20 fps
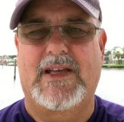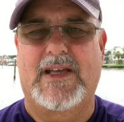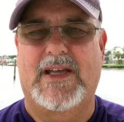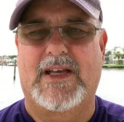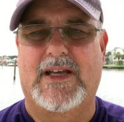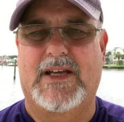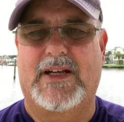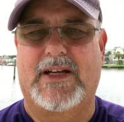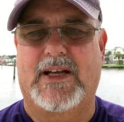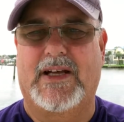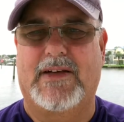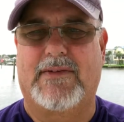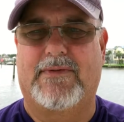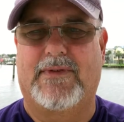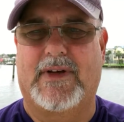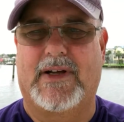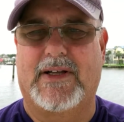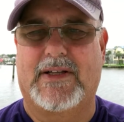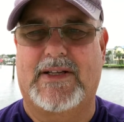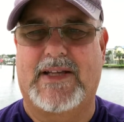and
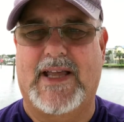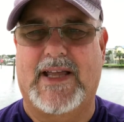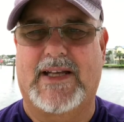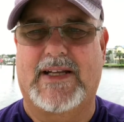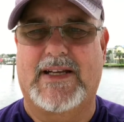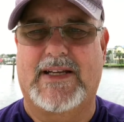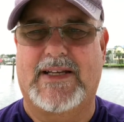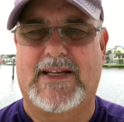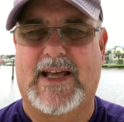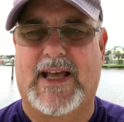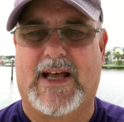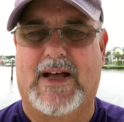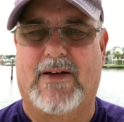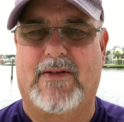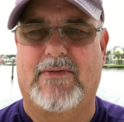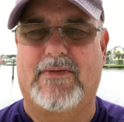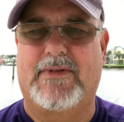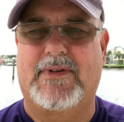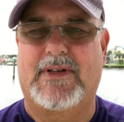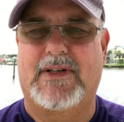I've taken it
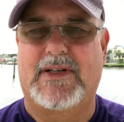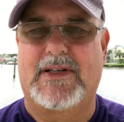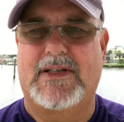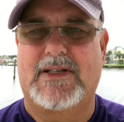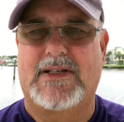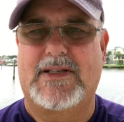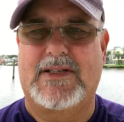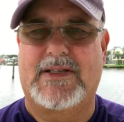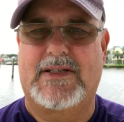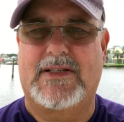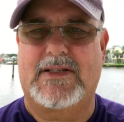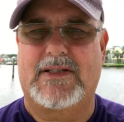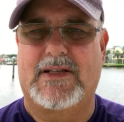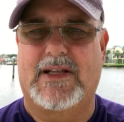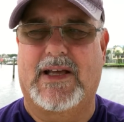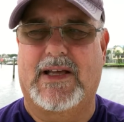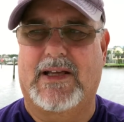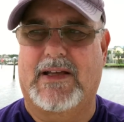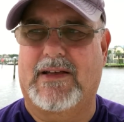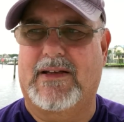down to
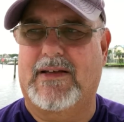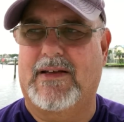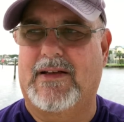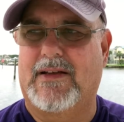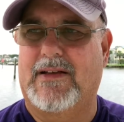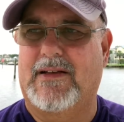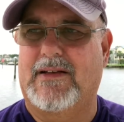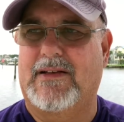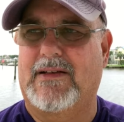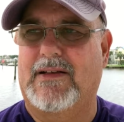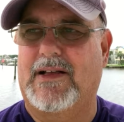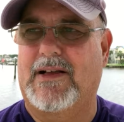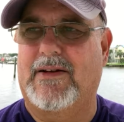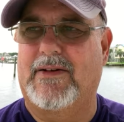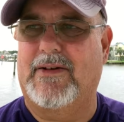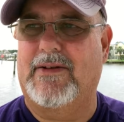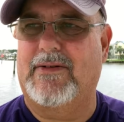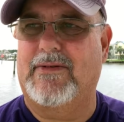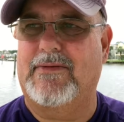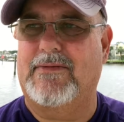like I
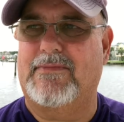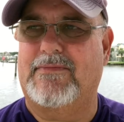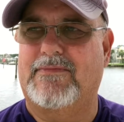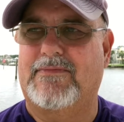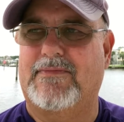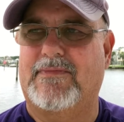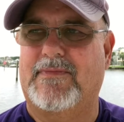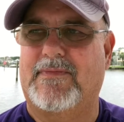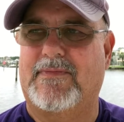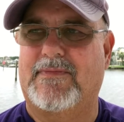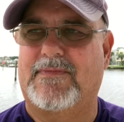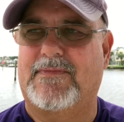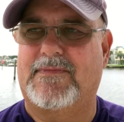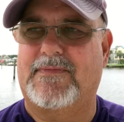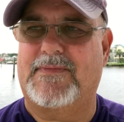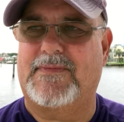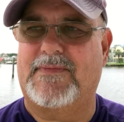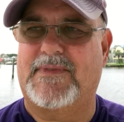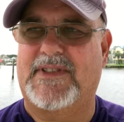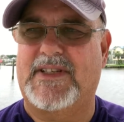don't know,
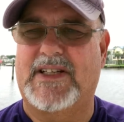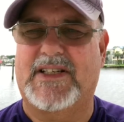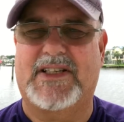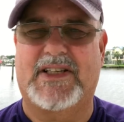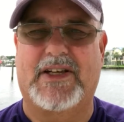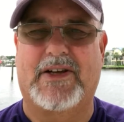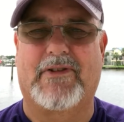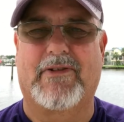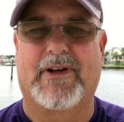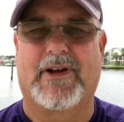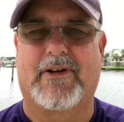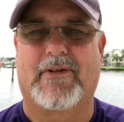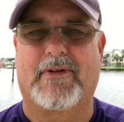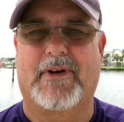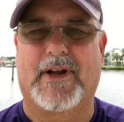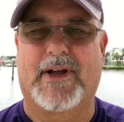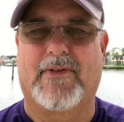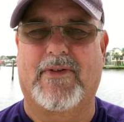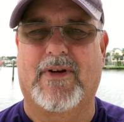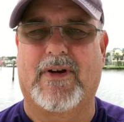60 grit or
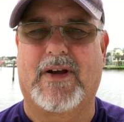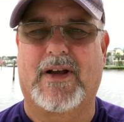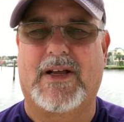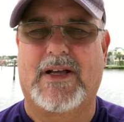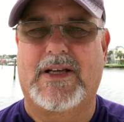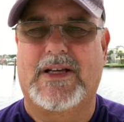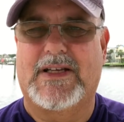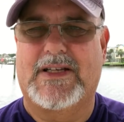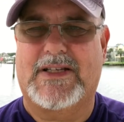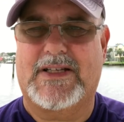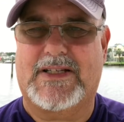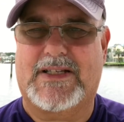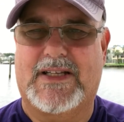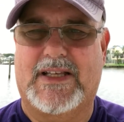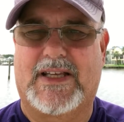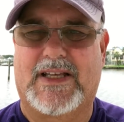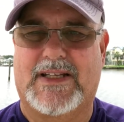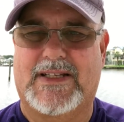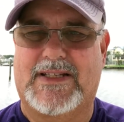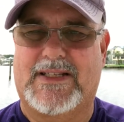whatever, just to
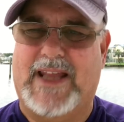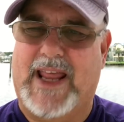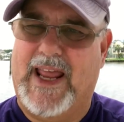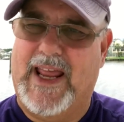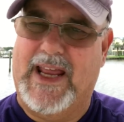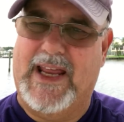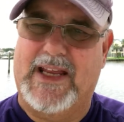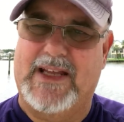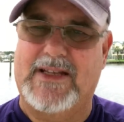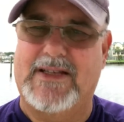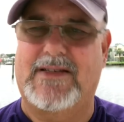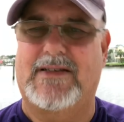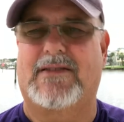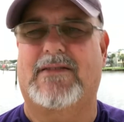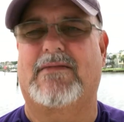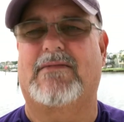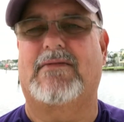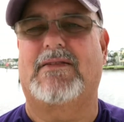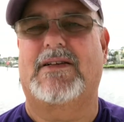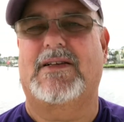get stains
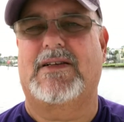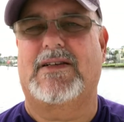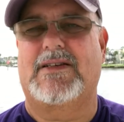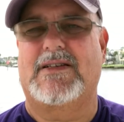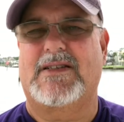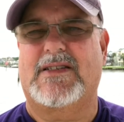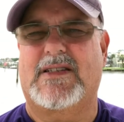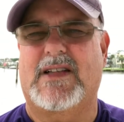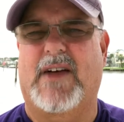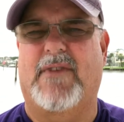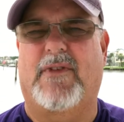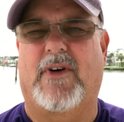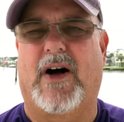and stuff